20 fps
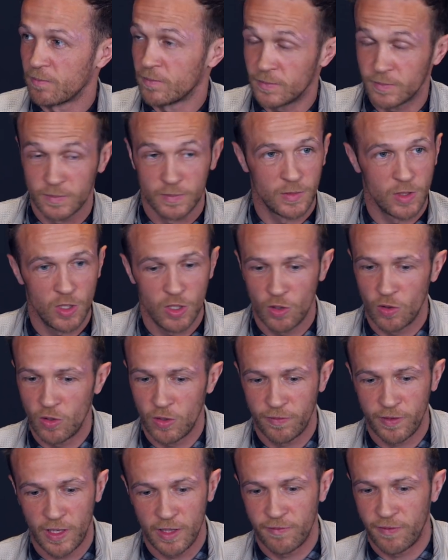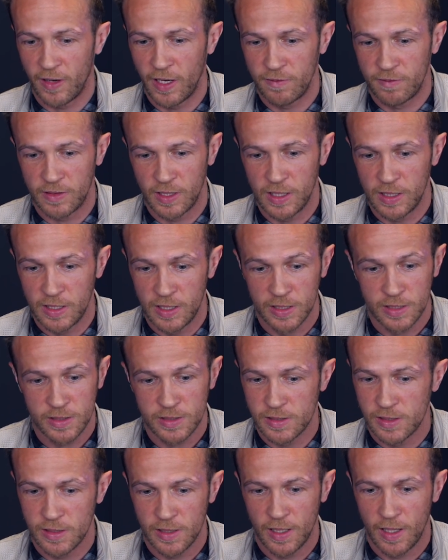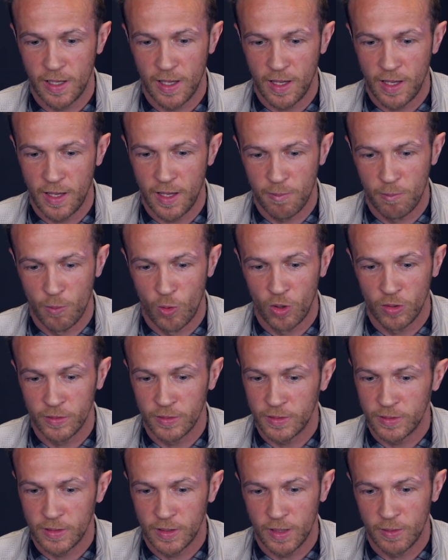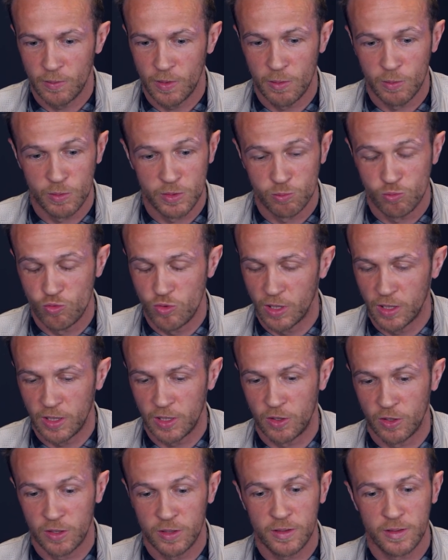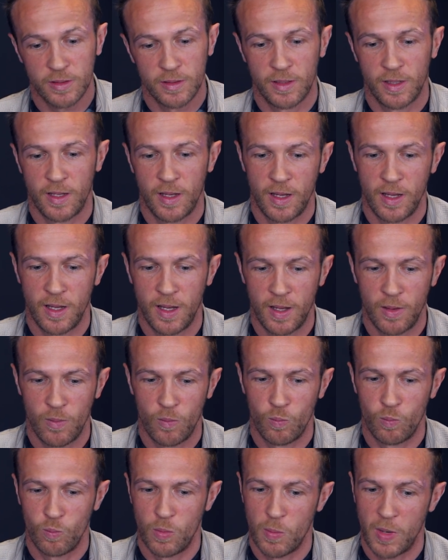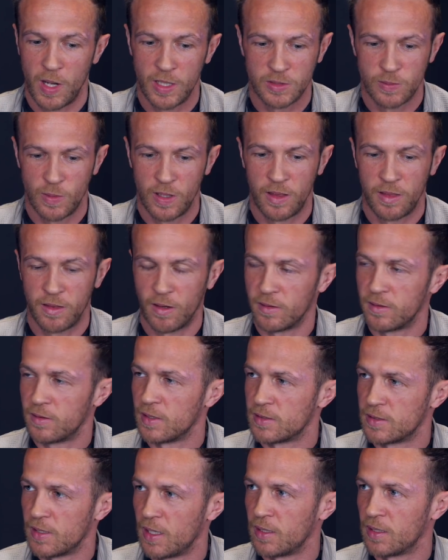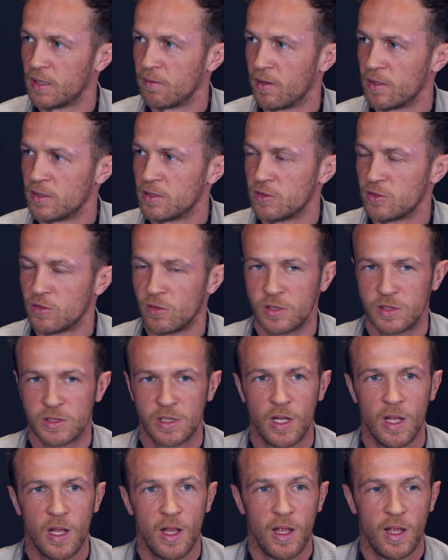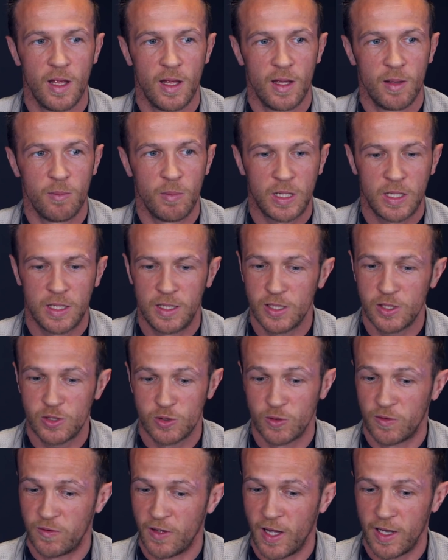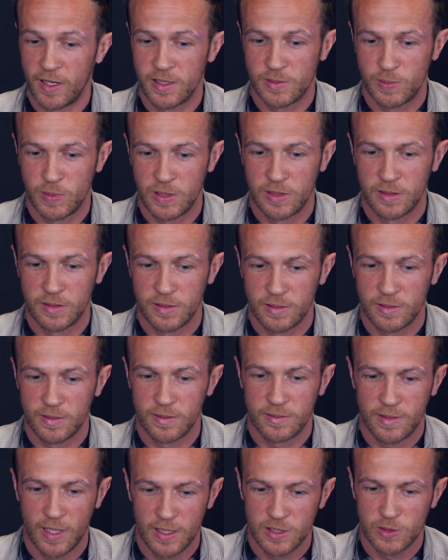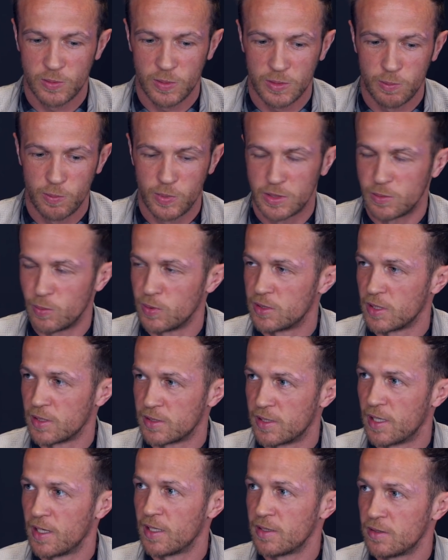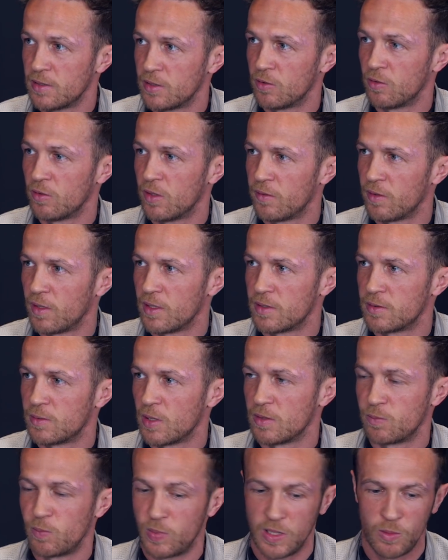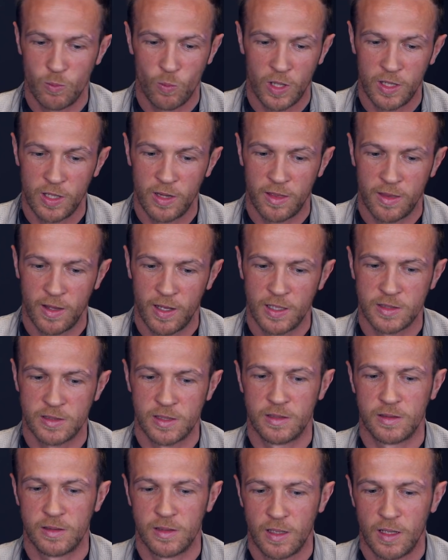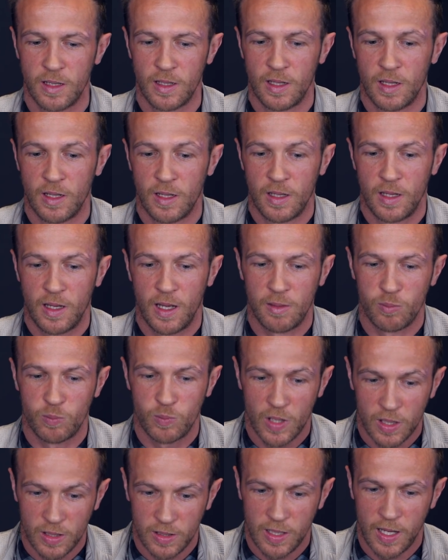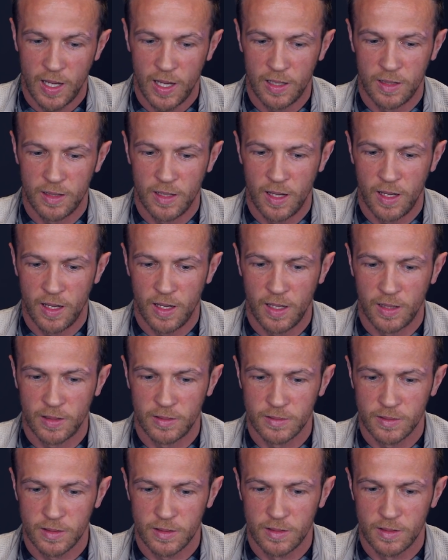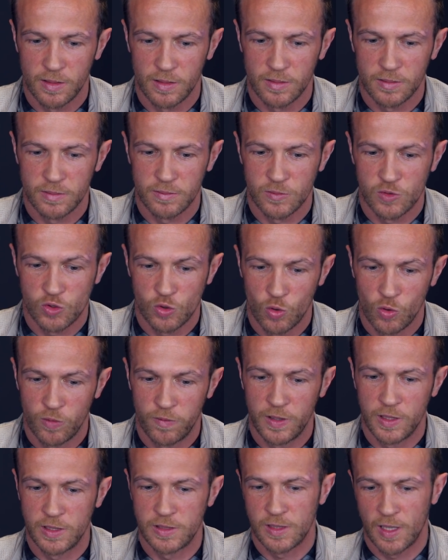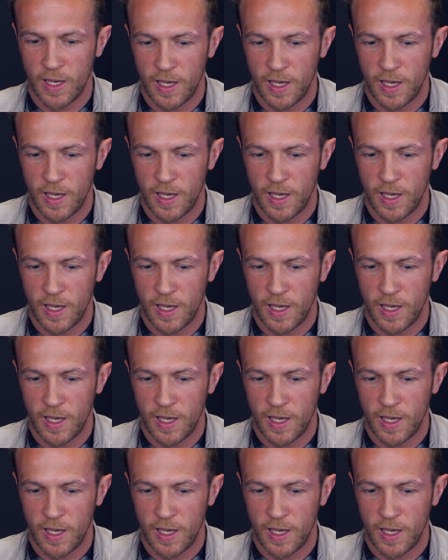Mm-hmm. You know, I've had five great years at uh, Morton. It, it, was really good. Uh, we managed to win third, the second division. So it's my career so far has been times with, with, with success. You know, it's, it's been winning things and and, and getting uh, trophies,